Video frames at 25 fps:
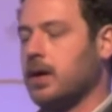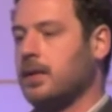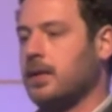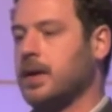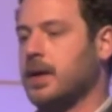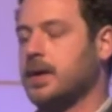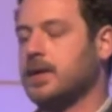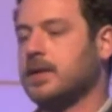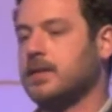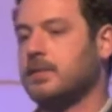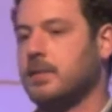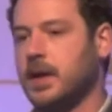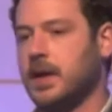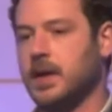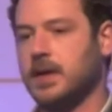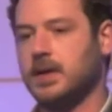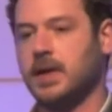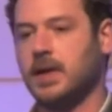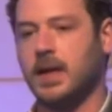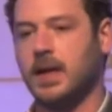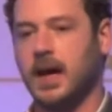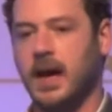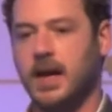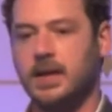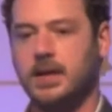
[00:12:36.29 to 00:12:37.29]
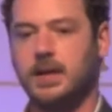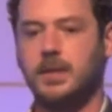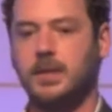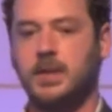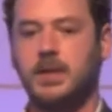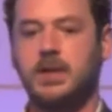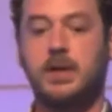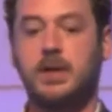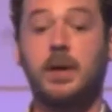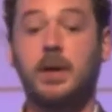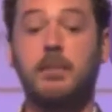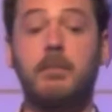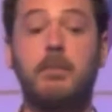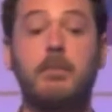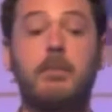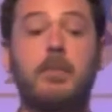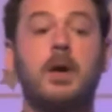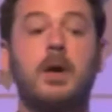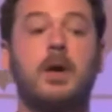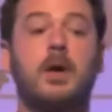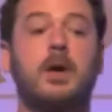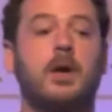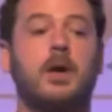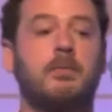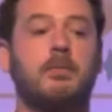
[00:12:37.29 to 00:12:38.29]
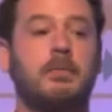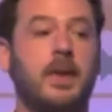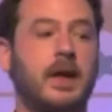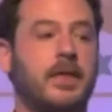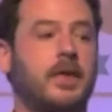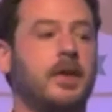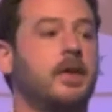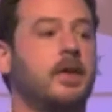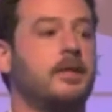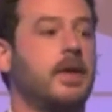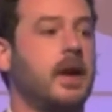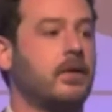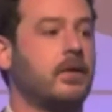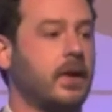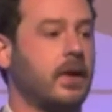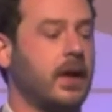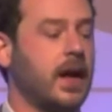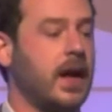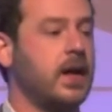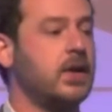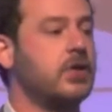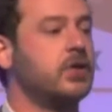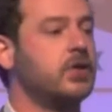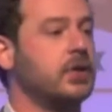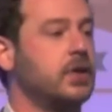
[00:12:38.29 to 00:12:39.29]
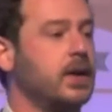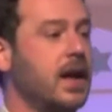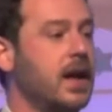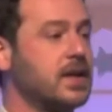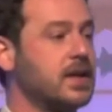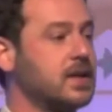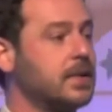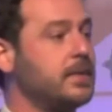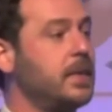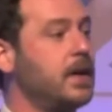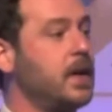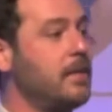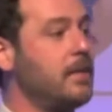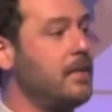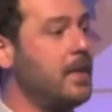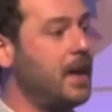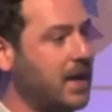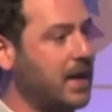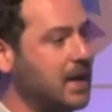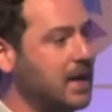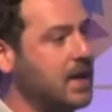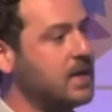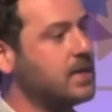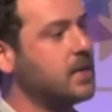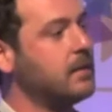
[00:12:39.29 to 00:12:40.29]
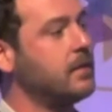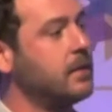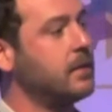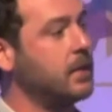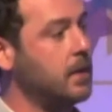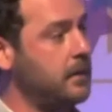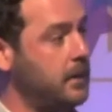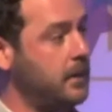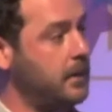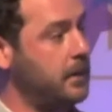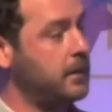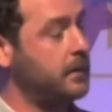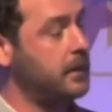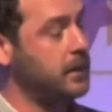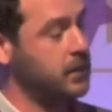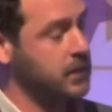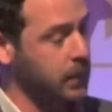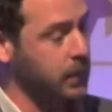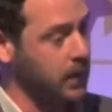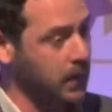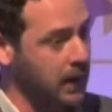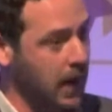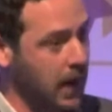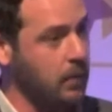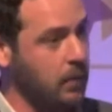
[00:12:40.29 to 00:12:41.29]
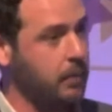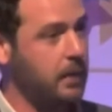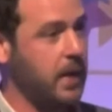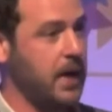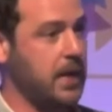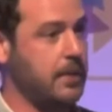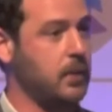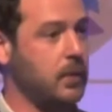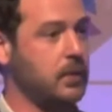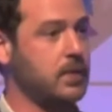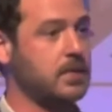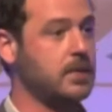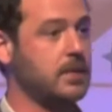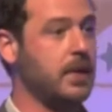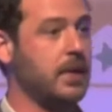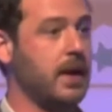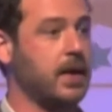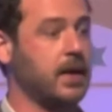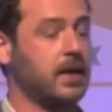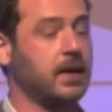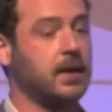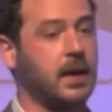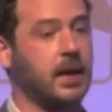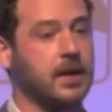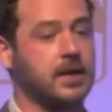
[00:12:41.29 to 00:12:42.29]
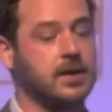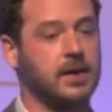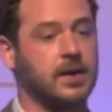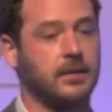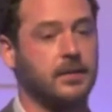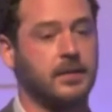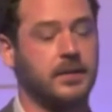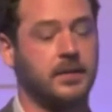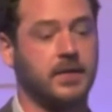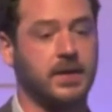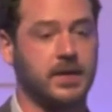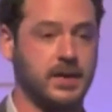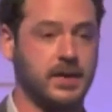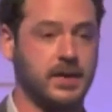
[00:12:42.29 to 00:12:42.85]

this means that there has to be some method of aggregation. There has to be a mechanism to allow people to make collective